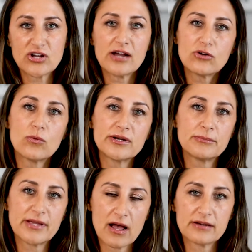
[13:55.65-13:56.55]
You got to go
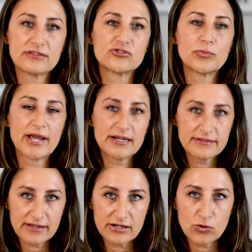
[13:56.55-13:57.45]
in and be honest. Your
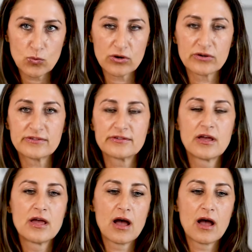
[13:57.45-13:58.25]
pain is getting worse.